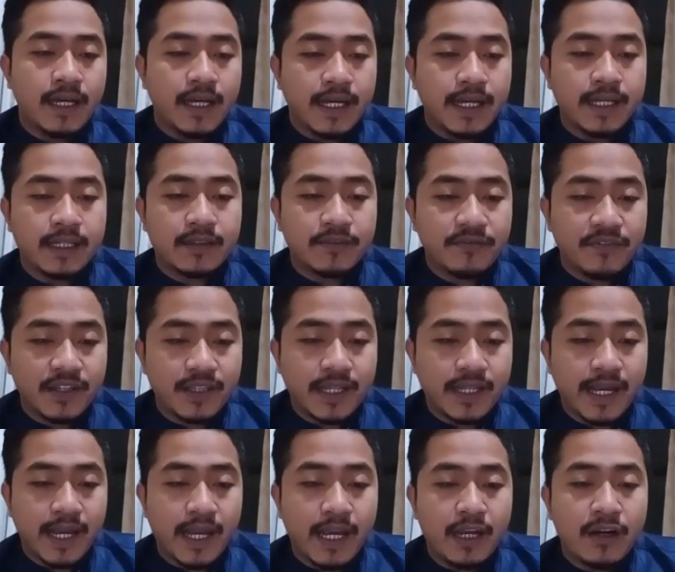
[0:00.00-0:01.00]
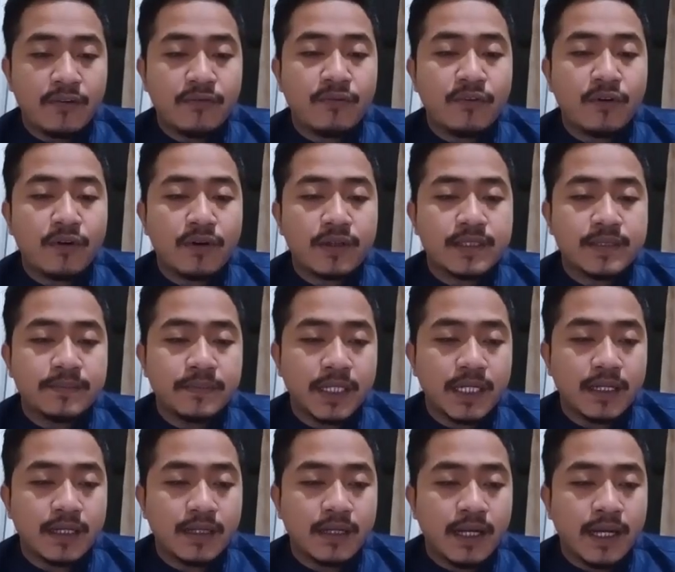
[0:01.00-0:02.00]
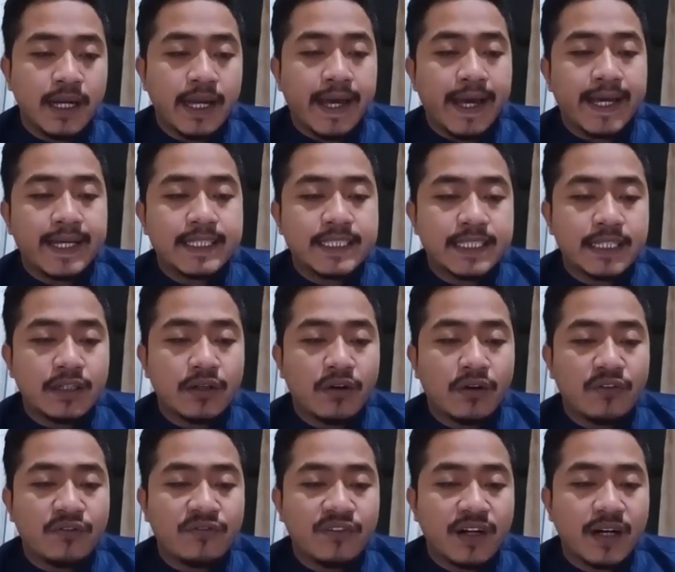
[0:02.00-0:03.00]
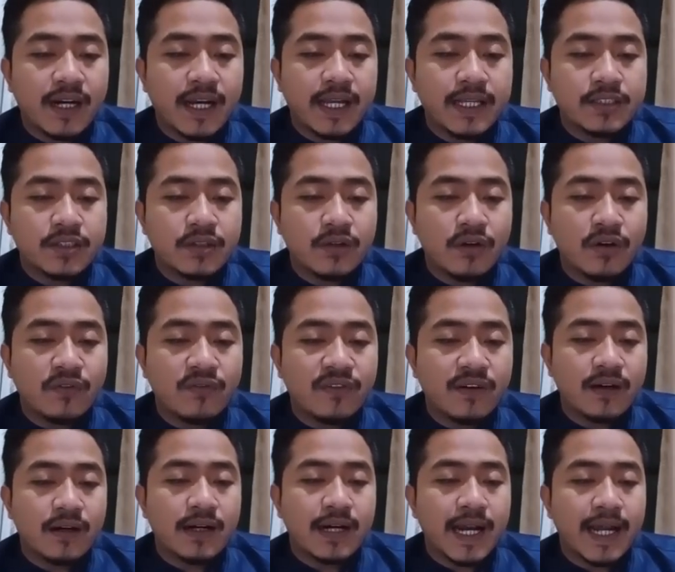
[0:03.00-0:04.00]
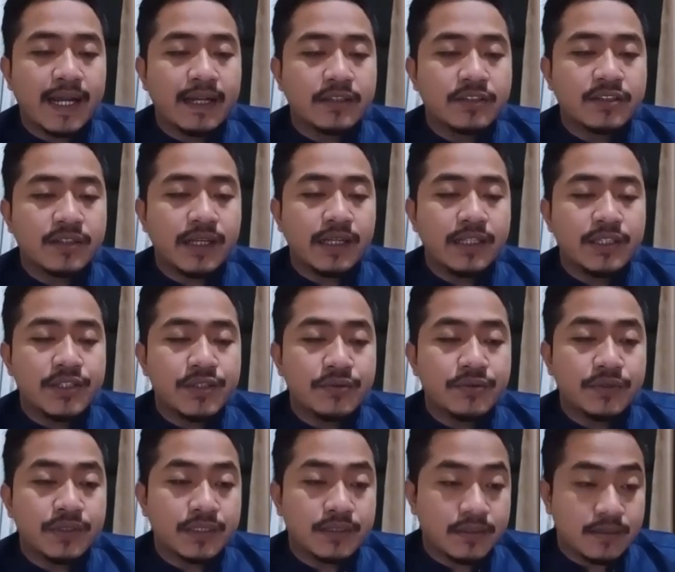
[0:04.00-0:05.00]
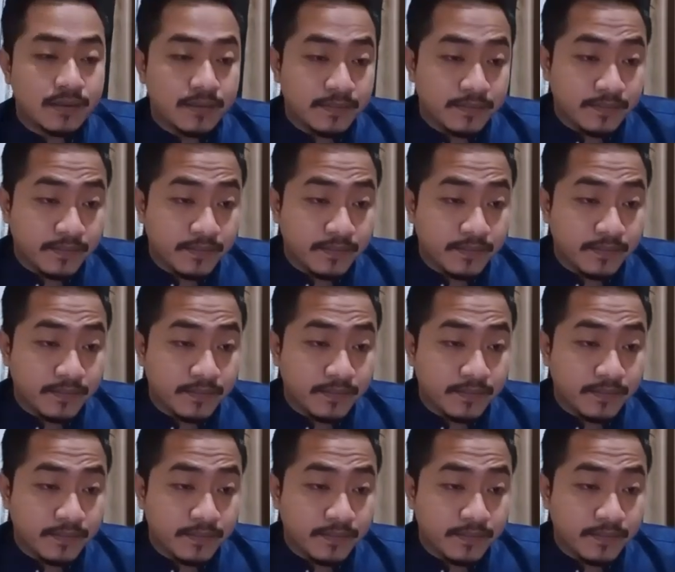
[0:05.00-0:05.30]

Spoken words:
hit with enforcement action over race governance issues.